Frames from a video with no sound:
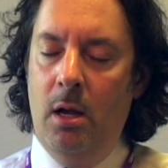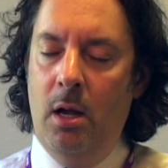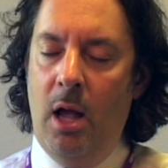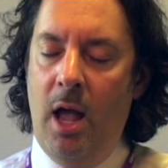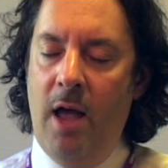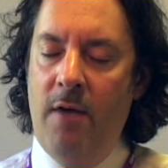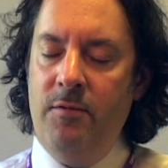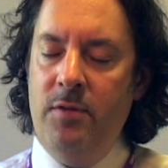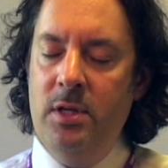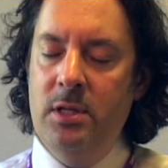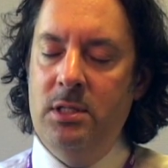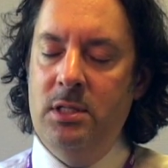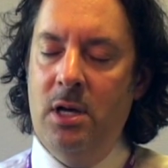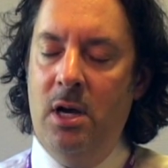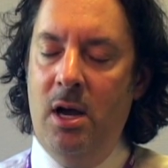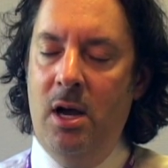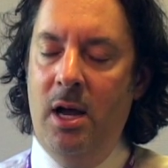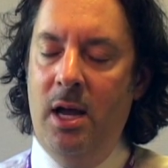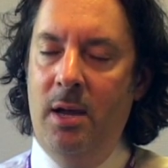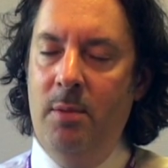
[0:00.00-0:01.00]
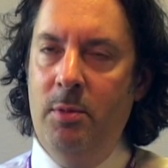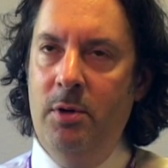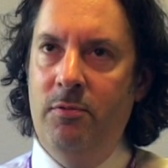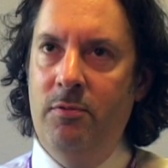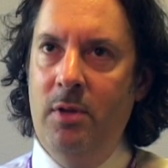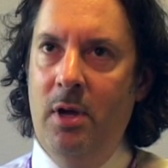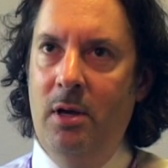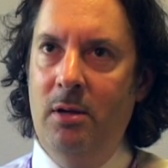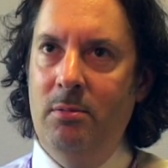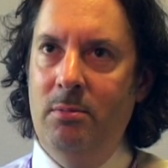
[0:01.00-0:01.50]
Half the time, if
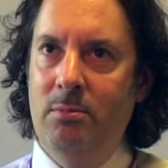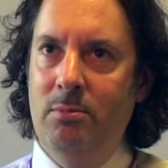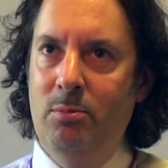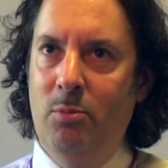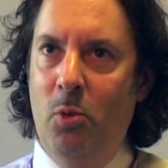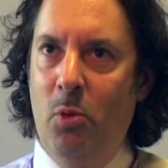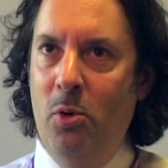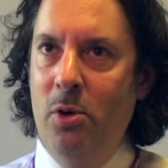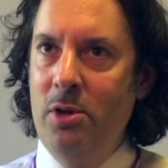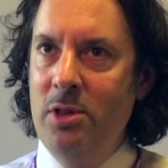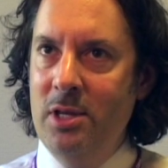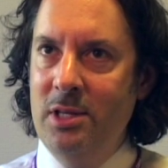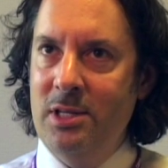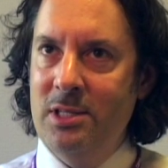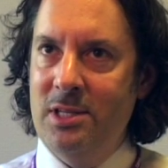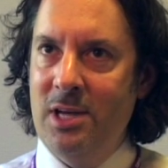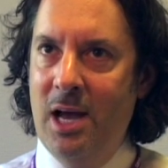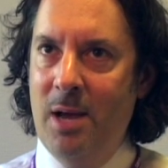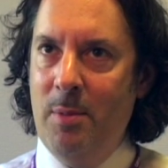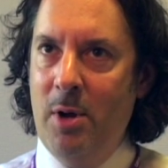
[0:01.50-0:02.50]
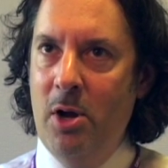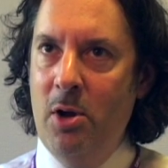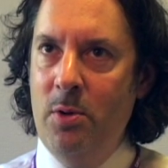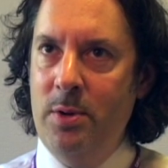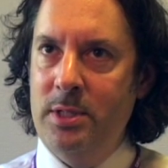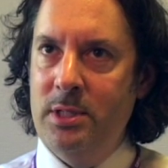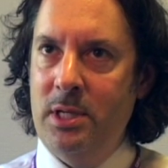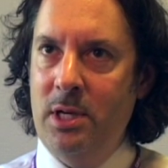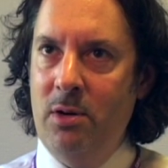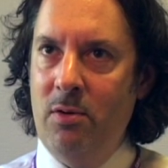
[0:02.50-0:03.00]
not more than the time, I
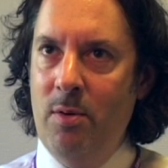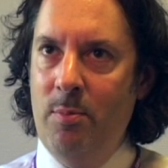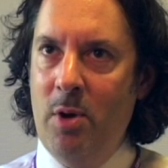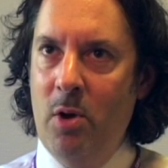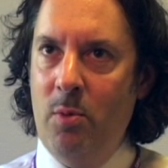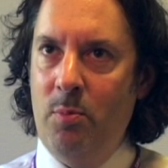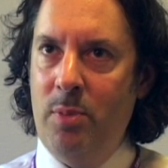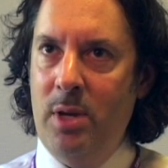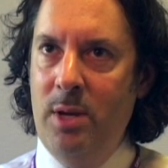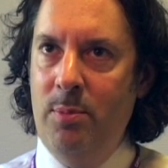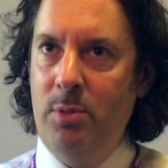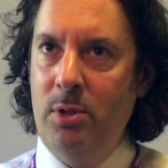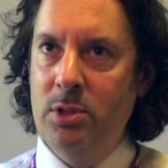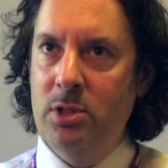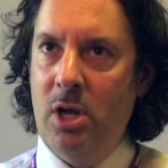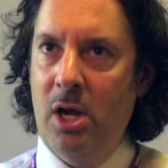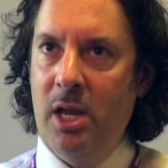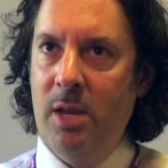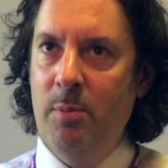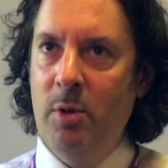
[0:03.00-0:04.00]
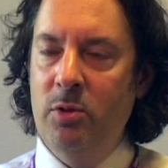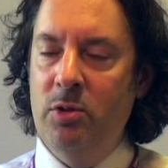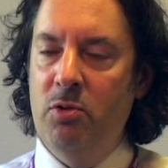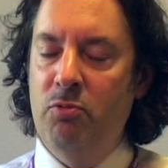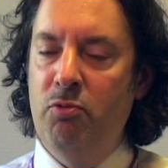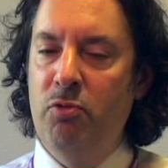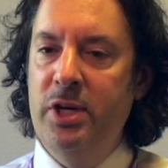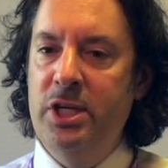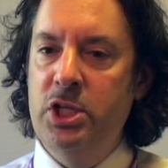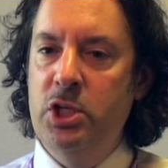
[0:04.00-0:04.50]
always hear about people talking about the
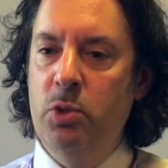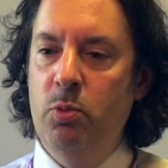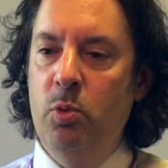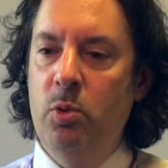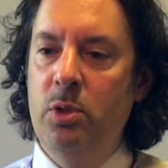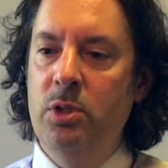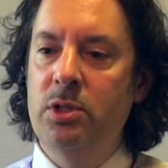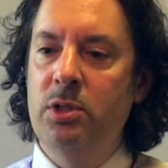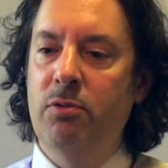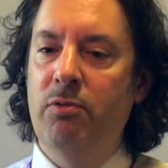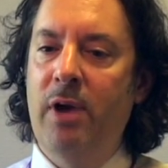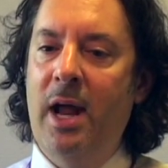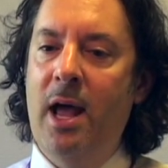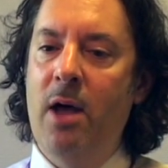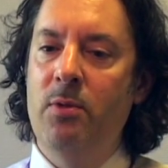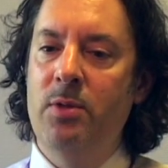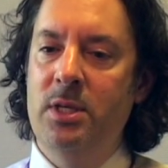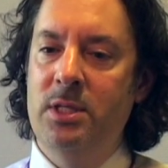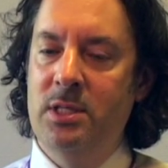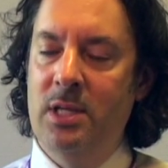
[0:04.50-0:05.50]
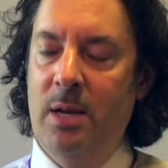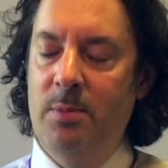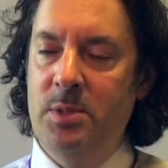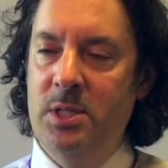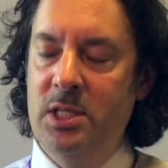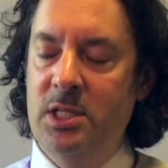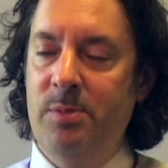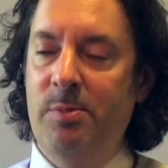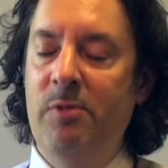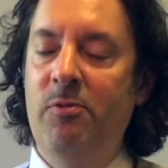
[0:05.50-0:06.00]
rituals around the
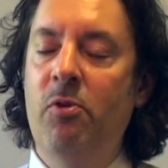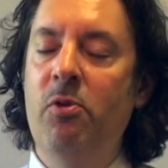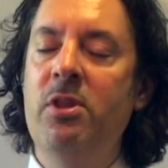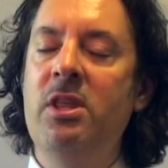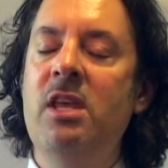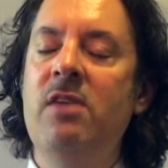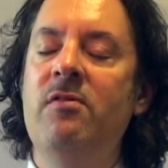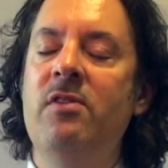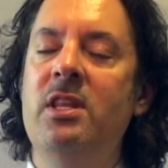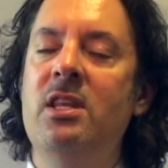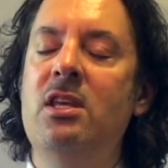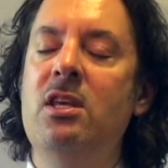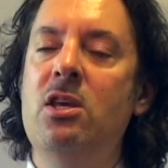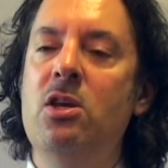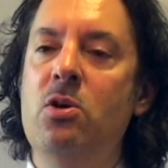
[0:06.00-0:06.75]
substance before they even